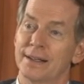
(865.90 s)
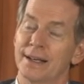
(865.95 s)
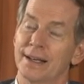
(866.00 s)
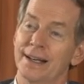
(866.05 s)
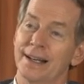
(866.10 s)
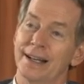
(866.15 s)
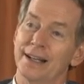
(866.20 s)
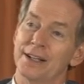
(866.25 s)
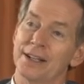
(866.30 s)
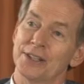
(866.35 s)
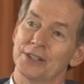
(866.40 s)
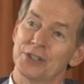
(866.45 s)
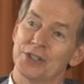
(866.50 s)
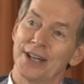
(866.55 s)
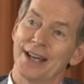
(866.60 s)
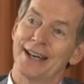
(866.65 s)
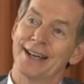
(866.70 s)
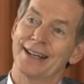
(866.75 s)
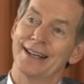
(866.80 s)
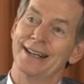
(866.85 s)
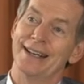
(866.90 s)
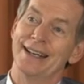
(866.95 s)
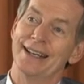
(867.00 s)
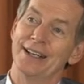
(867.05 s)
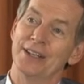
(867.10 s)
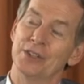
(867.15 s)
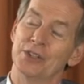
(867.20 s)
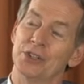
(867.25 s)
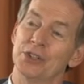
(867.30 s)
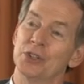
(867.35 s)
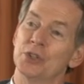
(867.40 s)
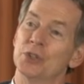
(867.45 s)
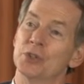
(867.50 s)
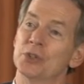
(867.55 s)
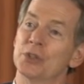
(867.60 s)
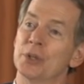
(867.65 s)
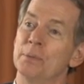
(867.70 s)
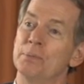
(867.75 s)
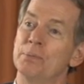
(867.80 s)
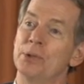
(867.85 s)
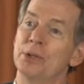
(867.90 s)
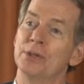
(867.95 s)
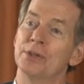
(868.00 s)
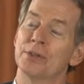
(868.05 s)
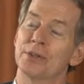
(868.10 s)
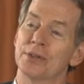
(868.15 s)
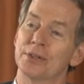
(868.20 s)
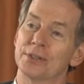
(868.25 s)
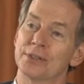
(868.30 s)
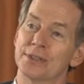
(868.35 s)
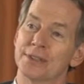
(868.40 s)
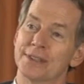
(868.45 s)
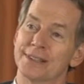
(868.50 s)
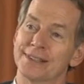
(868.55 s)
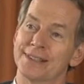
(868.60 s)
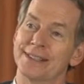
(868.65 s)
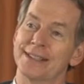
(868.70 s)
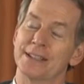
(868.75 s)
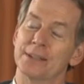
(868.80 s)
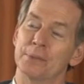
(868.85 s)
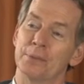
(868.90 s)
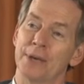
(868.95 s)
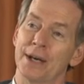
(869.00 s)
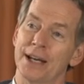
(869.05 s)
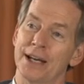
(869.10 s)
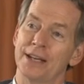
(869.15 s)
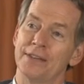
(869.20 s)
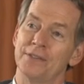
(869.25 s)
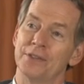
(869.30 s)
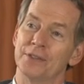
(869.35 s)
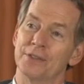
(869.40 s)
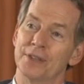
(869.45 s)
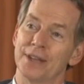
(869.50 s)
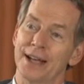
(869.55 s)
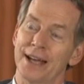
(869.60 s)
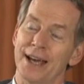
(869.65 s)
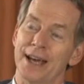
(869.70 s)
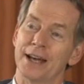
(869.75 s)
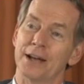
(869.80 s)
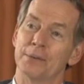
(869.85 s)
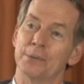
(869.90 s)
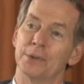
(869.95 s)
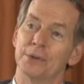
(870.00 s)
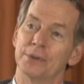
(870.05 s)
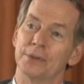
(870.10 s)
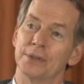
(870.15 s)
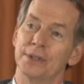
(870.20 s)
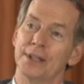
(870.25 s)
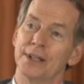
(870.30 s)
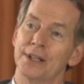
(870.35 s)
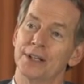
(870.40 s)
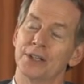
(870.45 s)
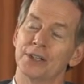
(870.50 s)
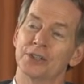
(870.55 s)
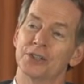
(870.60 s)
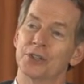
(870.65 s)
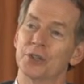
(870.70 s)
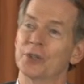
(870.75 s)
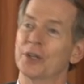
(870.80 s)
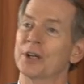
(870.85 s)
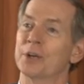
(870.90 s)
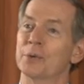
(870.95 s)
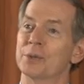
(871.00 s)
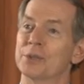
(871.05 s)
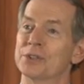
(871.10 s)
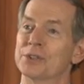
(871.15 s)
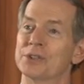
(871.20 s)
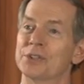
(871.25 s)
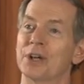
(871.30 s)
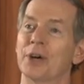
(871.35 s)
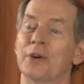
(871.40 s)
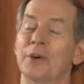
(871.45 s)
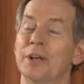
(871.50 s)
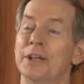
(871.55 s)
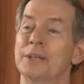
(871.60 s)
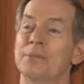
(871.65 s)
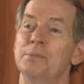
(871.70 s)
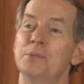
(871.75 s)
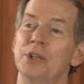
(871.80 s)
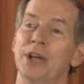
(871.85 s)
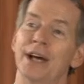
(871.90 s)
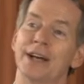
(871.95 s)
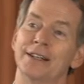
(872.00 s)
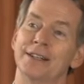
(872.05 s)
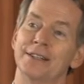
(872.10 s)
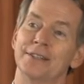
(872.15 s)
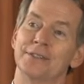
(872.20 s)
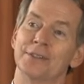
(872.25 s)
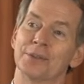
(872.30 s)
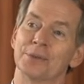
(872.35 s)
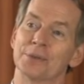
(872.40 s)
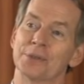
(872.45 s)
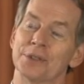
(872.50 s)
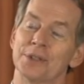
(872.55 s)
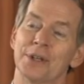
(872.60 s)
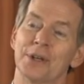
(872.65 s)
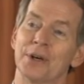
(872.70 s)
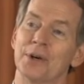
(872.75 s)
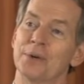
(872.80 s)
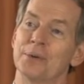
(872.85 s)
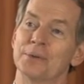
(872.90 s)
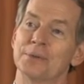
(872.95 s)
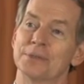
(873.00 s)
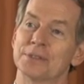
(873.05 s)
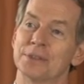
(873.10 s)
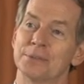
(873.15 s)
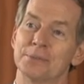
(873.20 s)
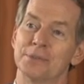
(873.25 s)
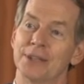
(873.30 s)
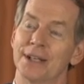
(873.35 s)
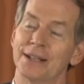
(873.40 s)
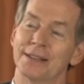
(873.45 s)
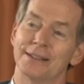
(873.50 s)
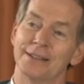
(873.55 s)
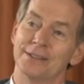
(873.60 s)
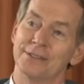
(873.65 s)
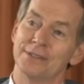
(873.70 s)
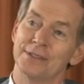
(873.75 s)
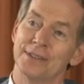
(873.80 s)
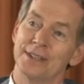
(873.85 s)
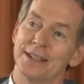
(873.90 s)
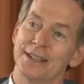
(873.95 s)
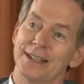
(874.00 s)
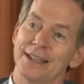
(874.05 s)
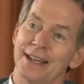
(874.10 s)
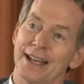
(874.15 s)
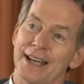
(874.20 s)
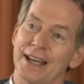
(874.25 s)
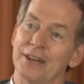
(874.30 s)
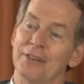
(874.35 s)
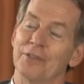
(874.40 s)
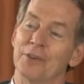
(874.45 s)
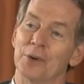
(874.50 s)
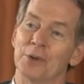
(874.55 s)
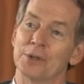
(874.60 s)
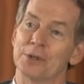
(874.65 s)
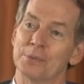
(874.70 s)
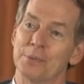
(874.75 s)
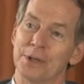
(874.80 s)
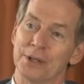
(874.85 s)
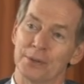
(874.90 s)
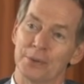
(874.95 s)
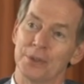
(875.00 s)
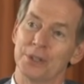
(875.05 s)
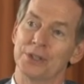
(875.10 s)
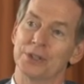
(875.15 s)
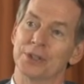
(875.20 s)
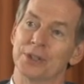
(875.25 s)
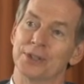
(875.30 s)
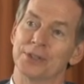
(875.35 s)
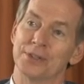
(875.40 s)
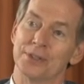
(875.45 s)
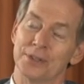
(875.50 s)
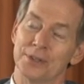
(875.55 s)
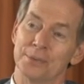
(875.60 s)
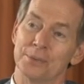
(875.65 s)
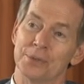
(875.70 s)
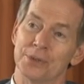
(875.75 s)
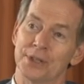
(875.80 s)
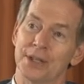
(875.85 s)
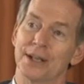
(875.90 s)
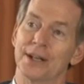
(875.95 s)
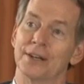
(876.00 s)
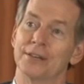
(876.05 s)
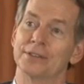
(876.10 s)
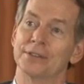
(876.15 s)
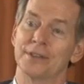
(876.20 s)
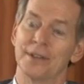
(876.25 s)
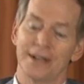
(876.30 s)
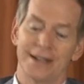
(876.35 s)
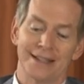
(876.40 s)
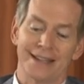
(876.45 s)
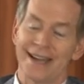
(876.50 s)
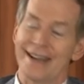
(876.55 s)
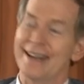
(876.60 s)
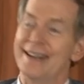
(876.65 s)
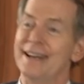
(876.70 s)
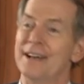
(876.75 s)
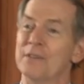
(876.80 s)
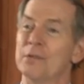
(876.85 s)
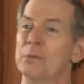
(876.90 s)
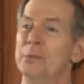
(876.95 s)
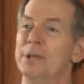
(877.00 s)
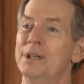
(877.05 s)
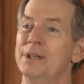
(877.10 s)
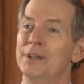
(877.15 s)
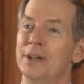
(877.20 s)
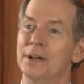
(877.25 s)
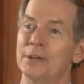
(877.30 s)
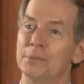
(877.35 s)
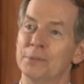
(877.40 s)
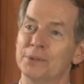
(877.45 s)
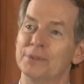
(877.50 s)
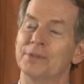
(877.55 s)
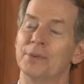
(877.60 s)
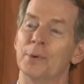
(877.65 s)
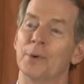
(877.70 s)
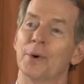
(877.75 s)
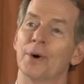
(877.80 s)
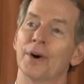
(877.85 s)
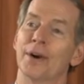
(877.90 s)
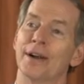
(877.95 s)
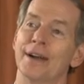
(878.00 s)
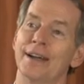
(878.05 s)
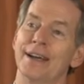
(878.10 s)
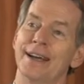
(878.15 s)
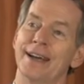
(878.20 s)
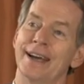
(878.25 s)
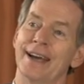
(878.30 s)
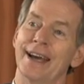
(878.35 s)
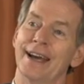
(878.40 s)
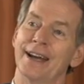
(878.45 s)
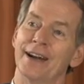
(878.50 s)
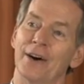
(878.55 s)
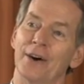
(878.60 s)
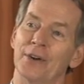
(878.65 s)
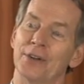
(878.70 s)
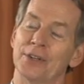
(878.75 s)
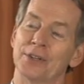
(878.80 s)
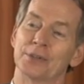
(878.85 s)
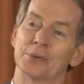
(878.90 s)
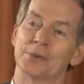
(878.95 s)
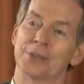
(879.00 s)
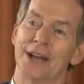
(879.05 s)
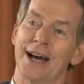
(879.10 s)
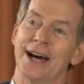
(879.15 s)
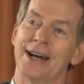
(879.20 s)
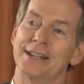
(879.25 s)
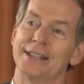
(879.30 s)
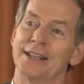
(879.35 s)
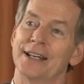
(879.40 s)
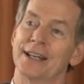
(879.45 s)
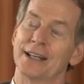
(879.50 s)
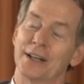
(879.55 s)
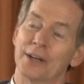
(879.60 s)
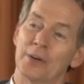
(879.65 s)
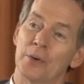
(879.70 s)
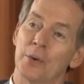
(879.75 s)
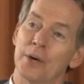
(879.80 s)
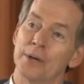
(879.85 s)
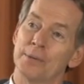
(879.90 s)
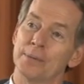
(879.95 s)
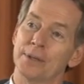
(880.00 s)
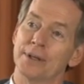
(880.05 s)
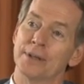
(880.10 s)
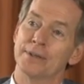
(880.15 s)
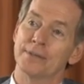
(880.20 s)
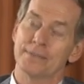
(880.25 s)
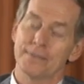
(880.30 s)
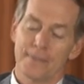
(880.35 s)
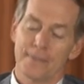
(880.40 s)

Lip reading: And in this technique, she used computers to see the behavior of the animal so that it was totally objective. There was no subjective influence by the researcher themselves. That had never been done before, and all this was high-tech equipment.